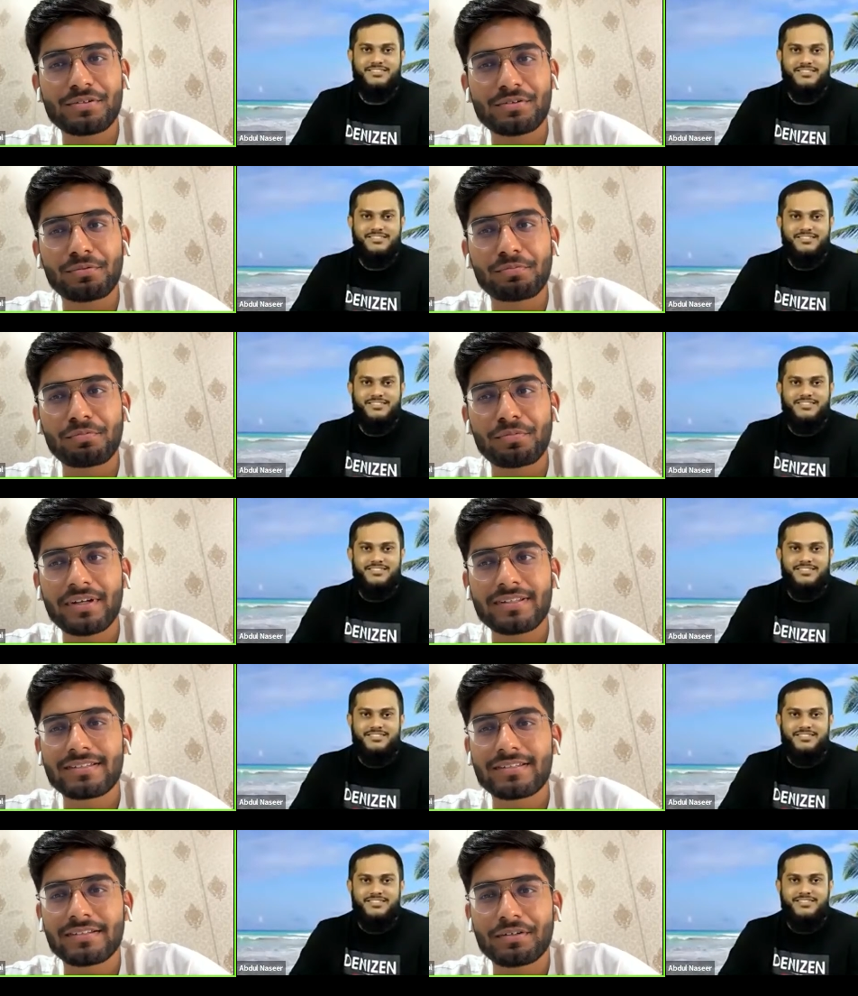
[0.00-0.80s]
Speaker 1: so
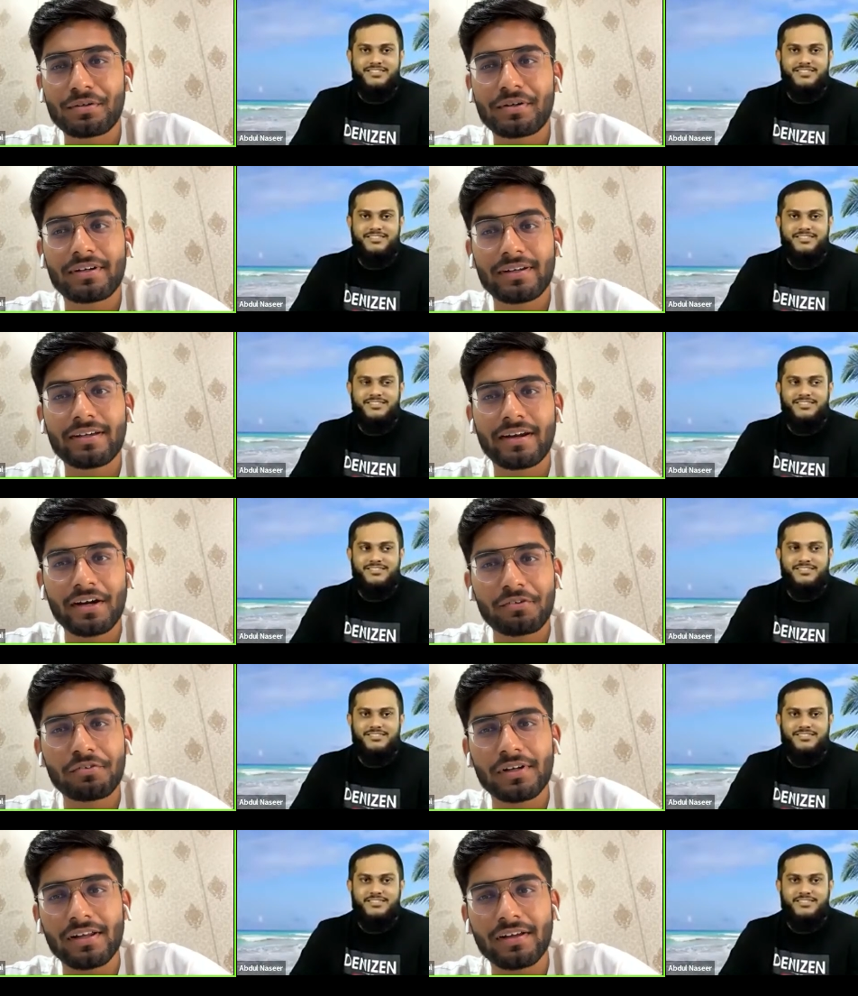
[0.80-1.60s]
it's a
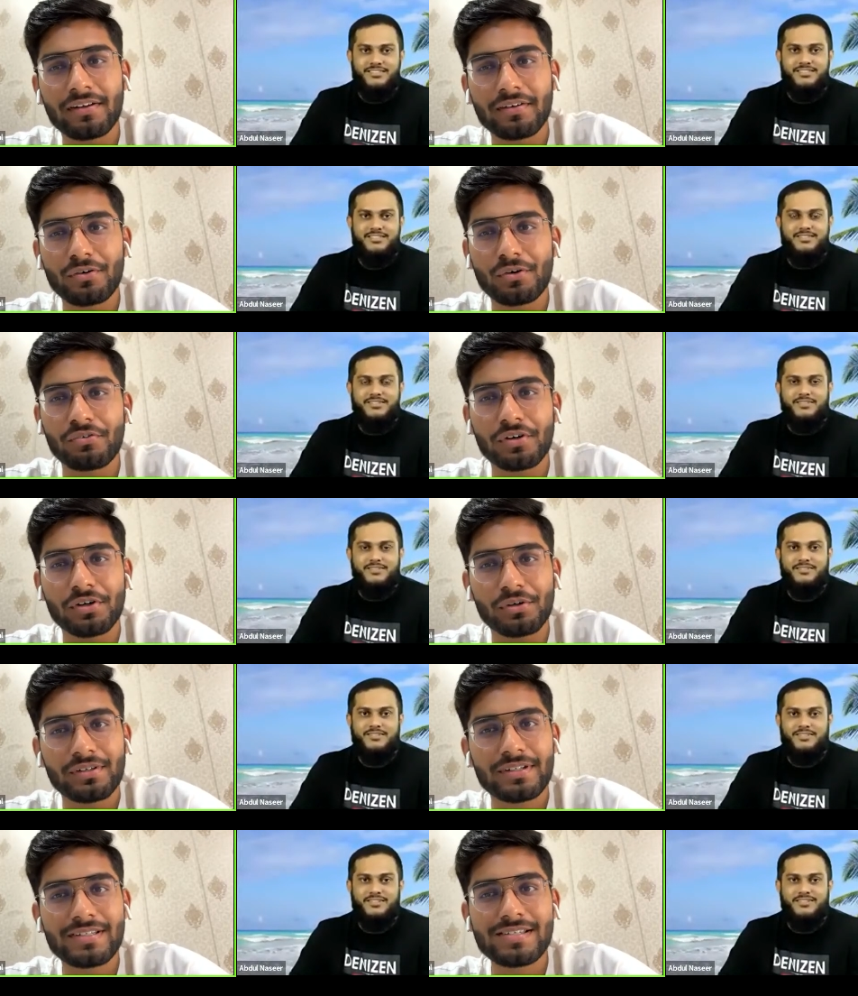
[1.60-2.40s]
really great feeling
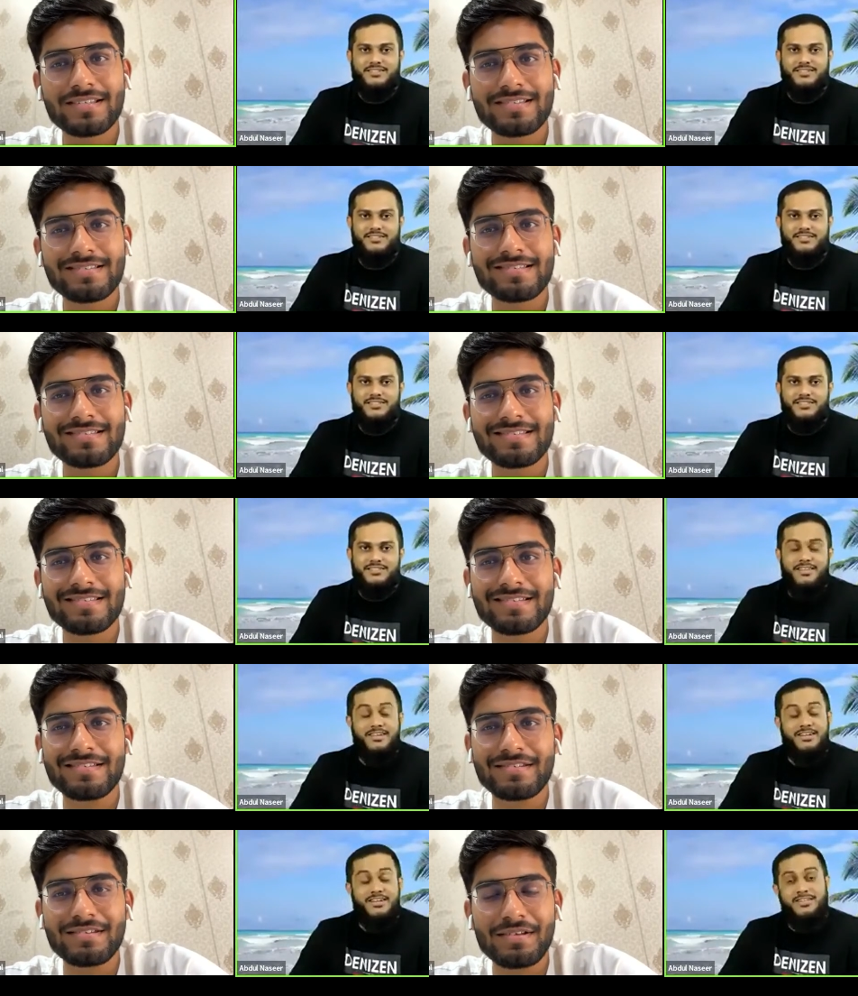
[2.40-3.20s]
overall.
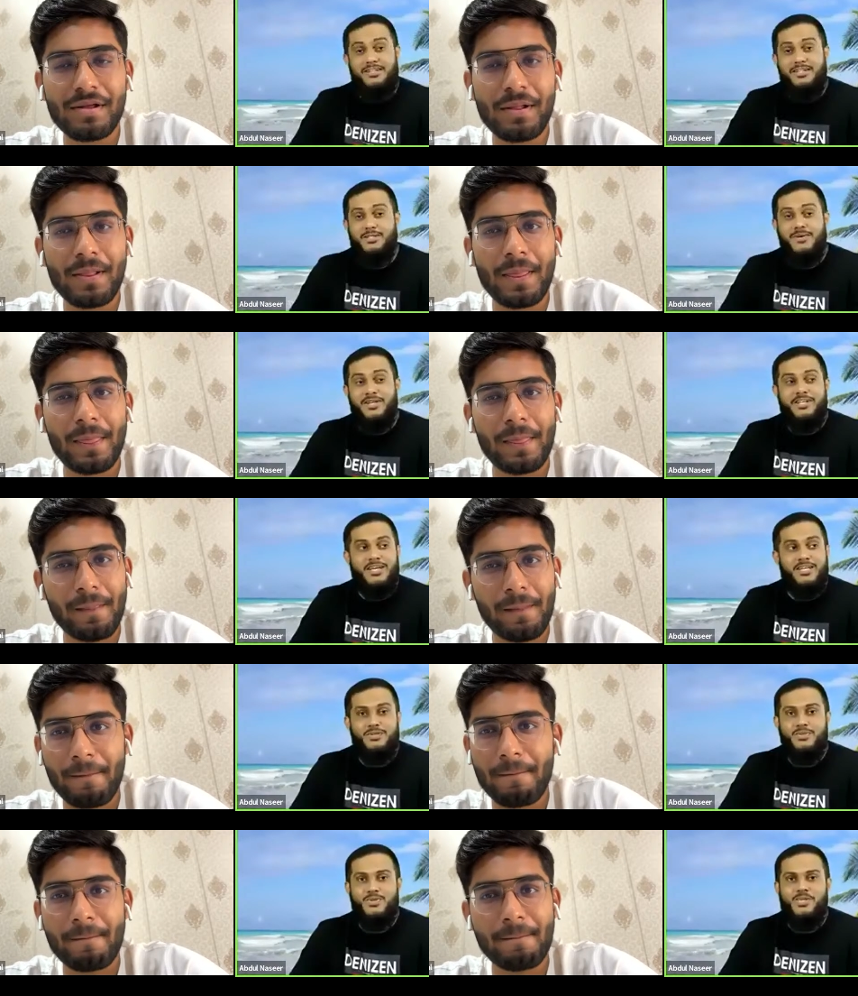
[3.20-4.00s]
Speaker 2: Yeah, that is very
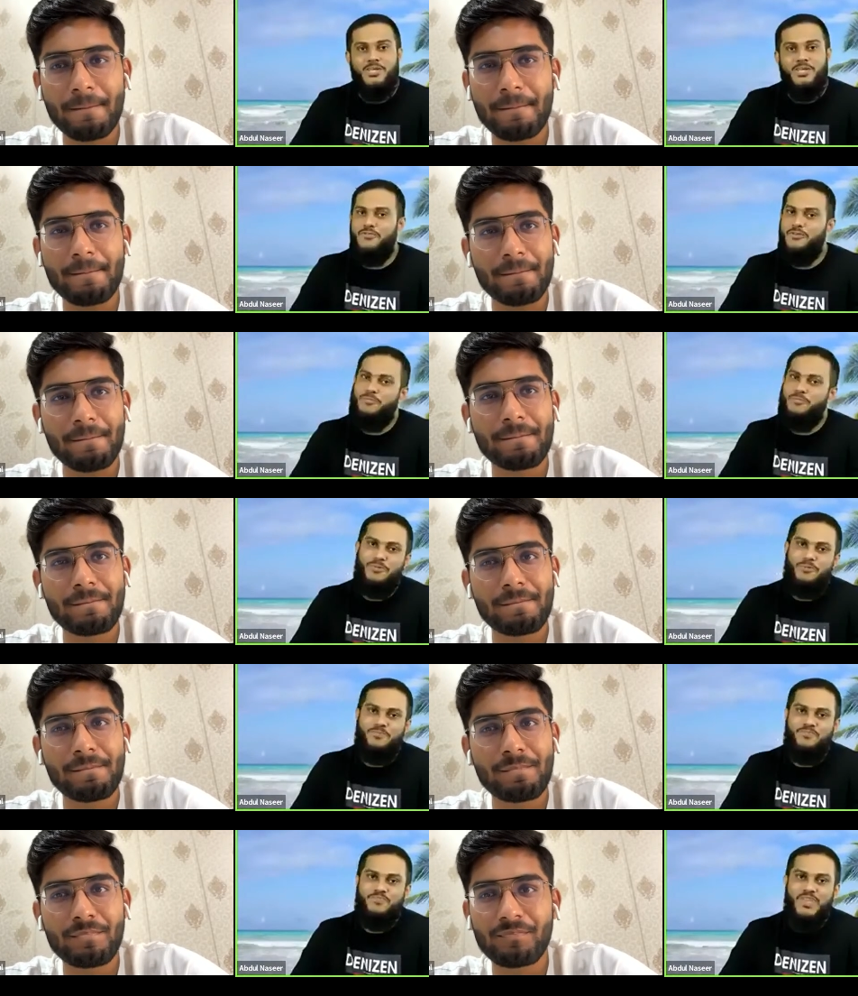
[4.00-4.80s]
nice to hear from
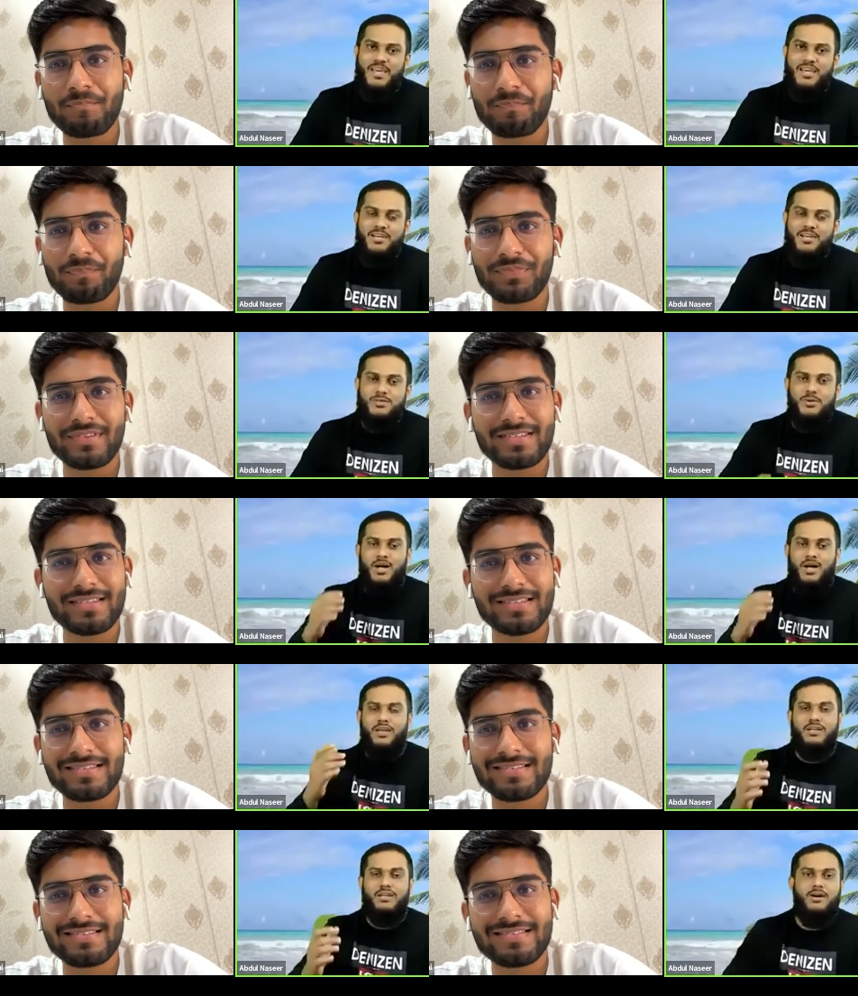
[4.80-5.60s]
you. So
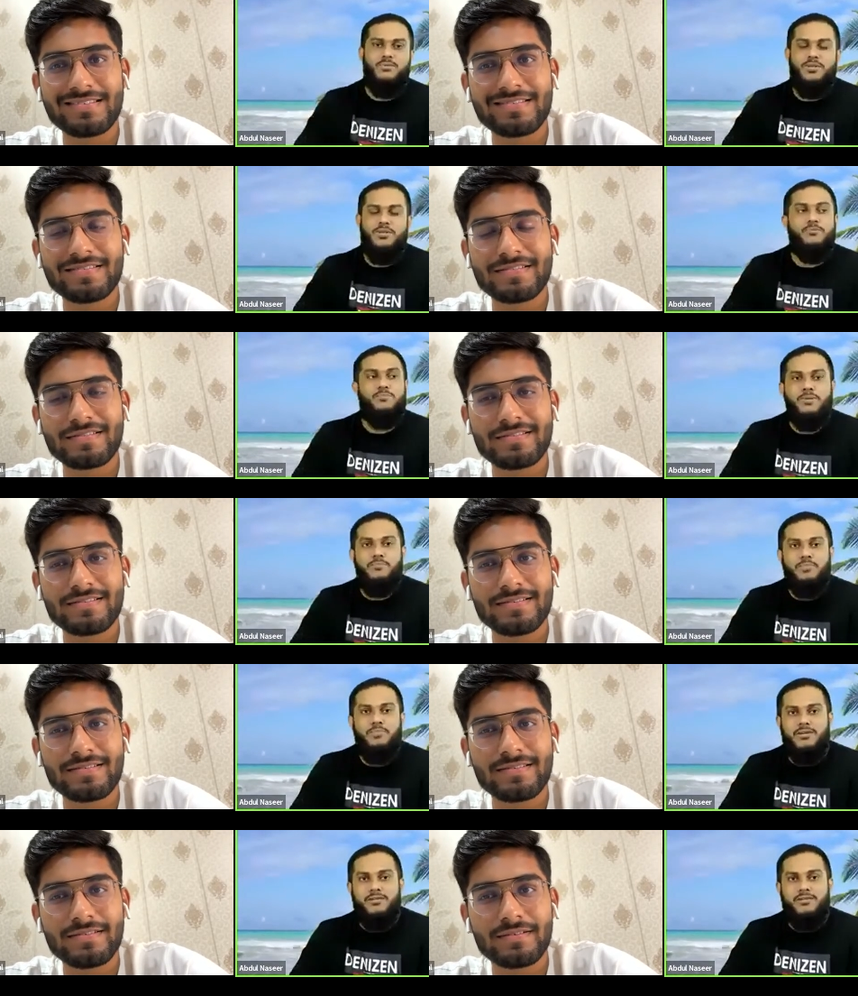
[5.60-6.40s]
Ayan, how did you
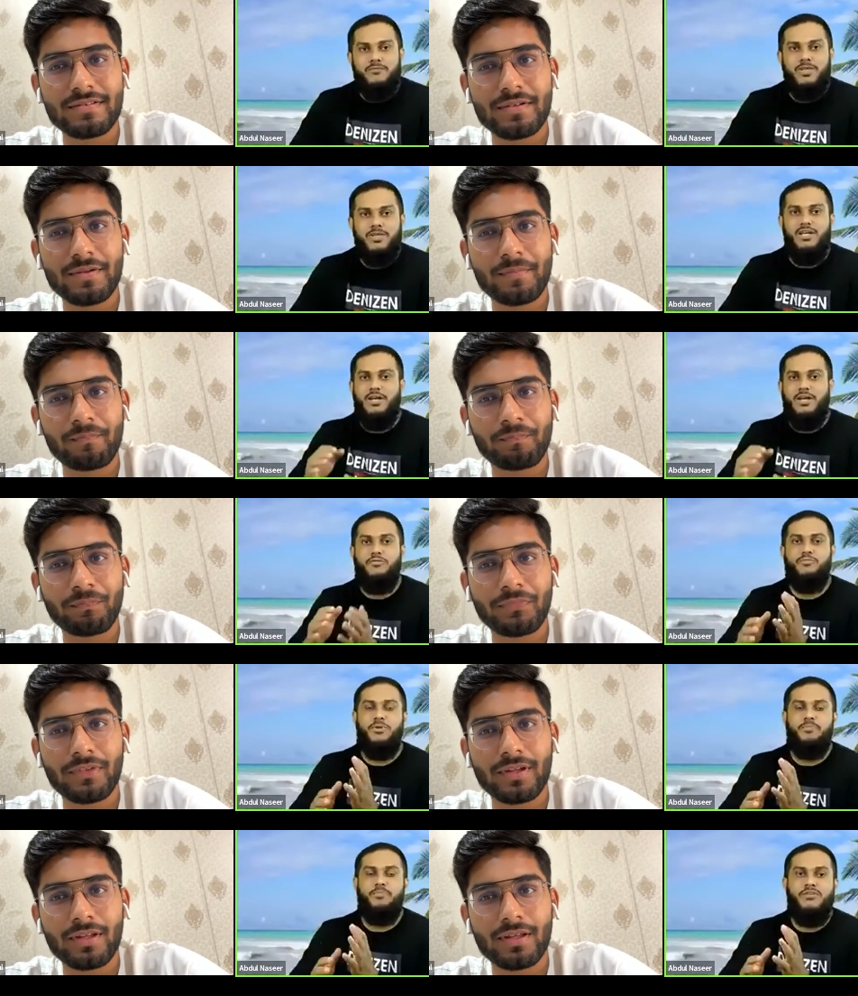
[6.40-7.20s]
prepare? Whether have
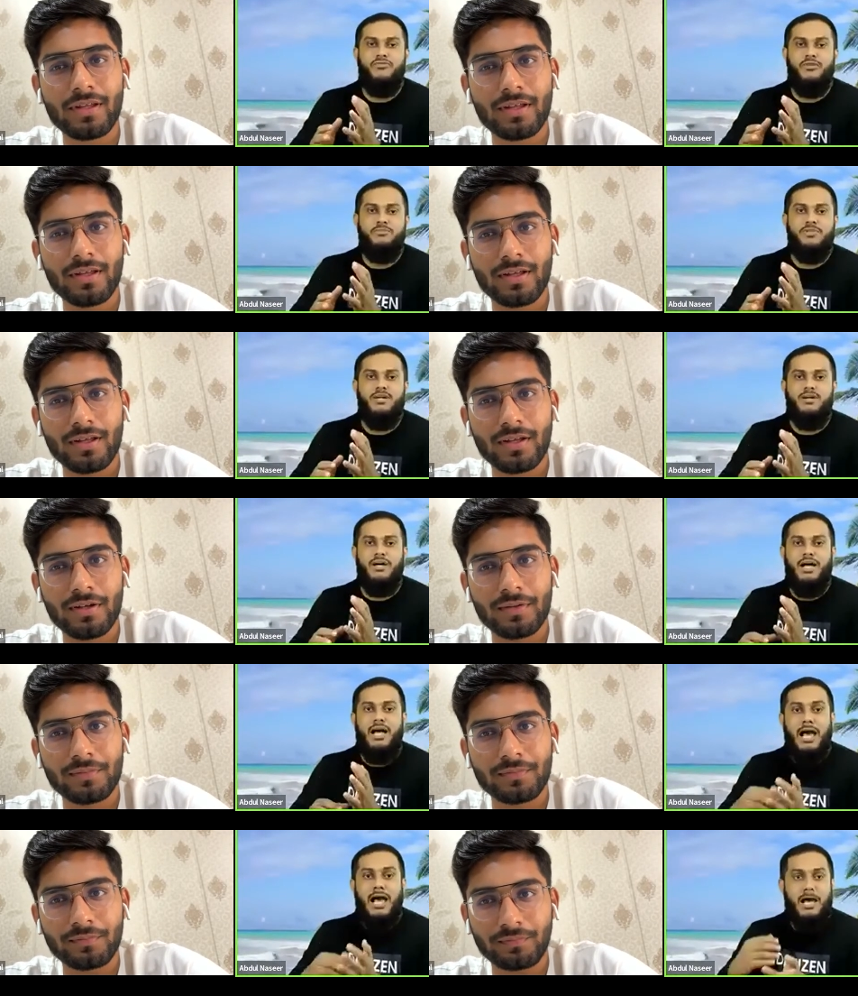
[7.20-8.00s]
you prepared from
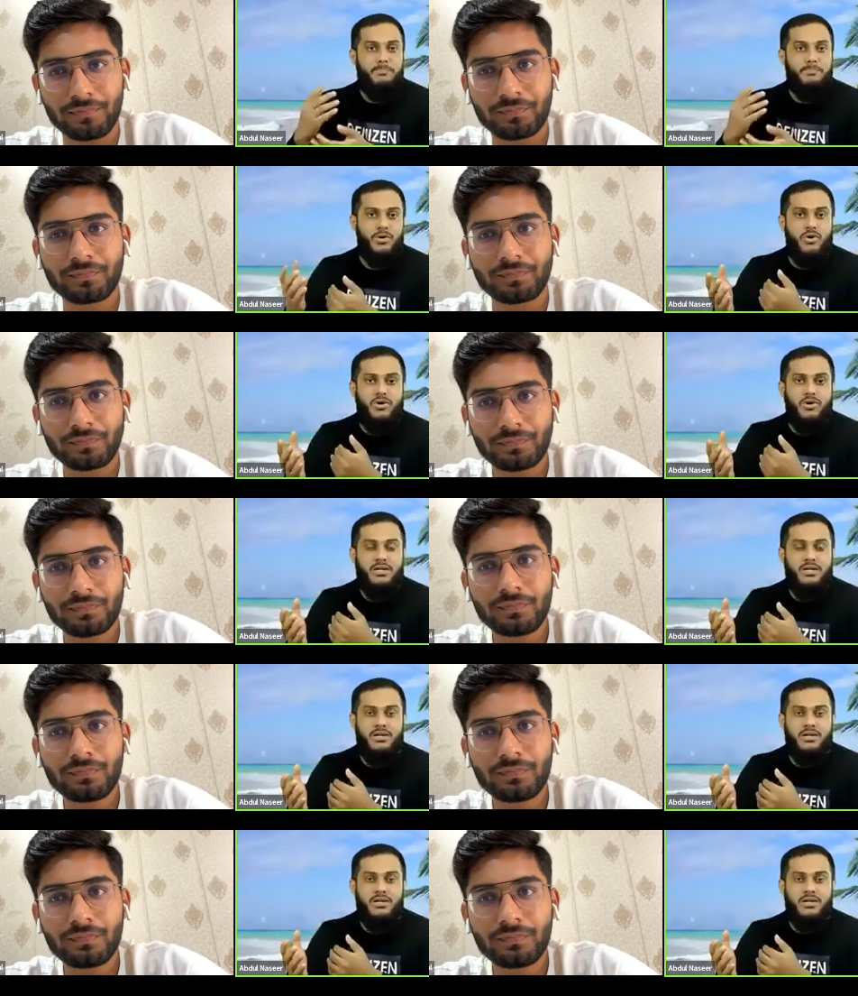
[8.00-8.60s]
the app recorded